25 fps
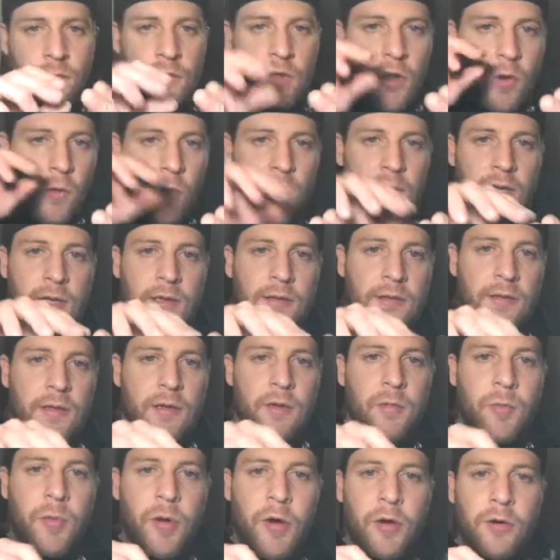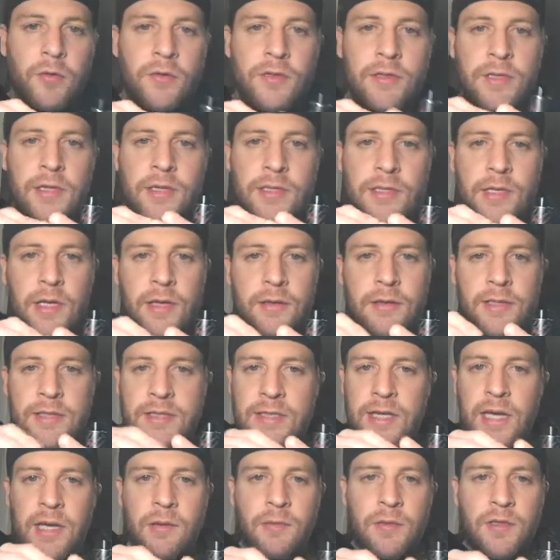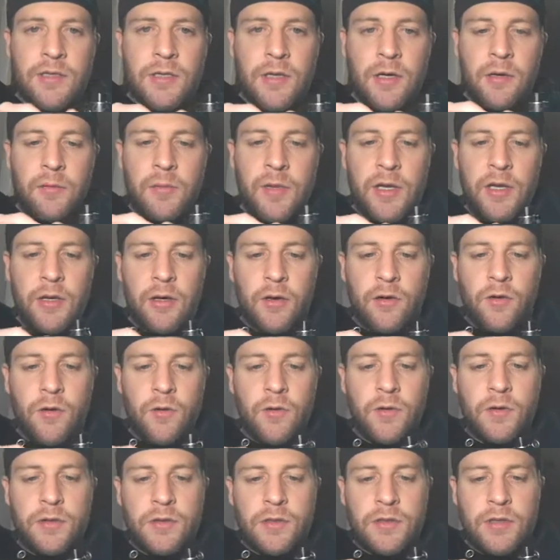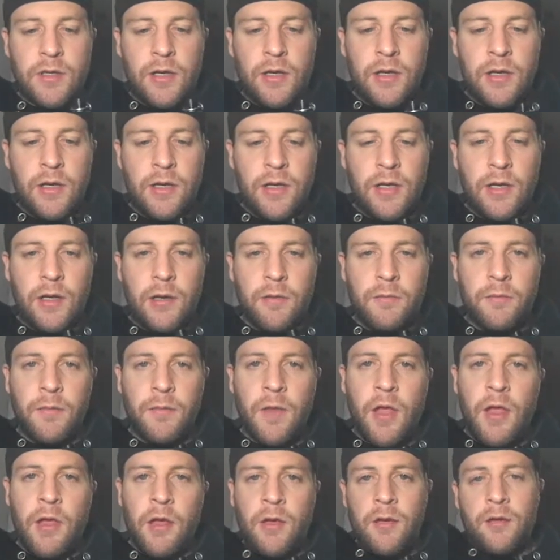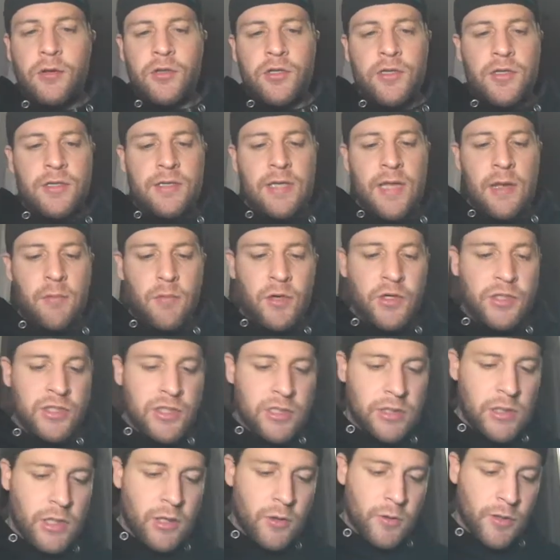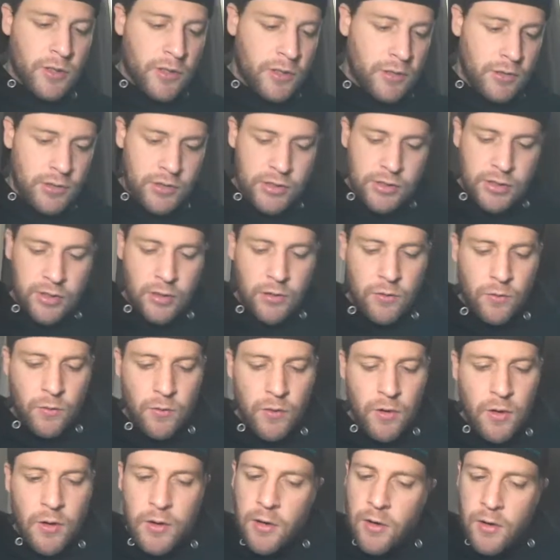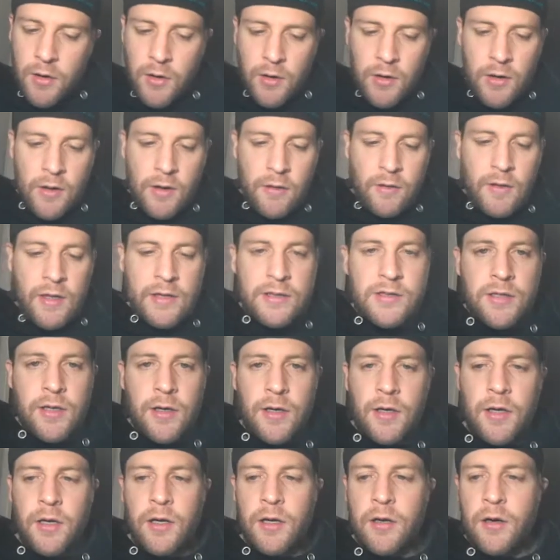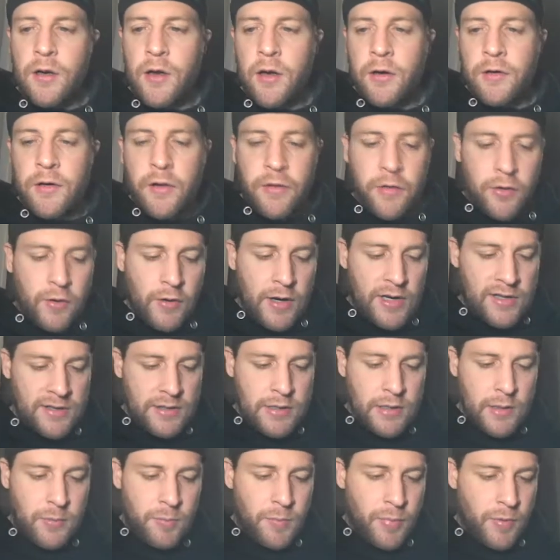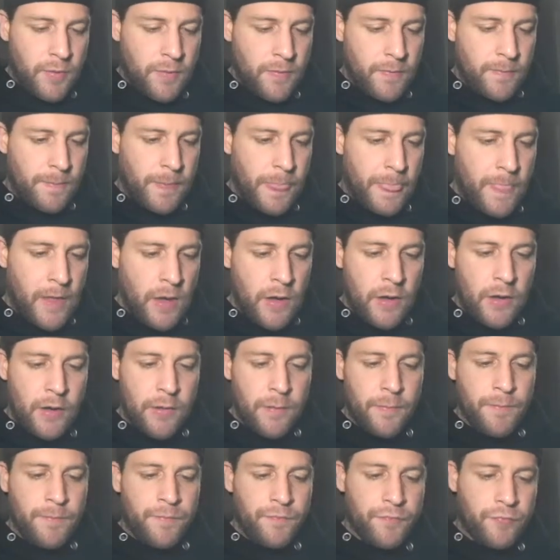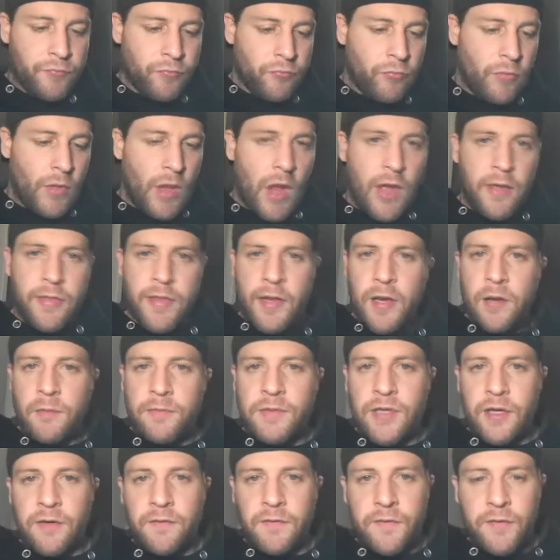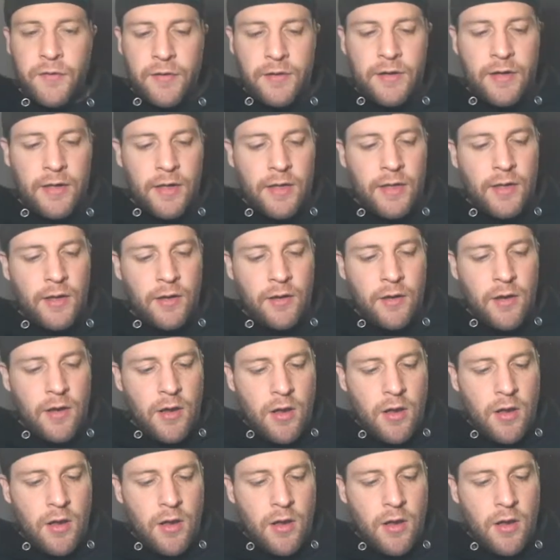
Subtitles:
going into the post that's not the same, it's going to make your coils heat up just that much slower. So that's another great tip. I think I'm done for the night.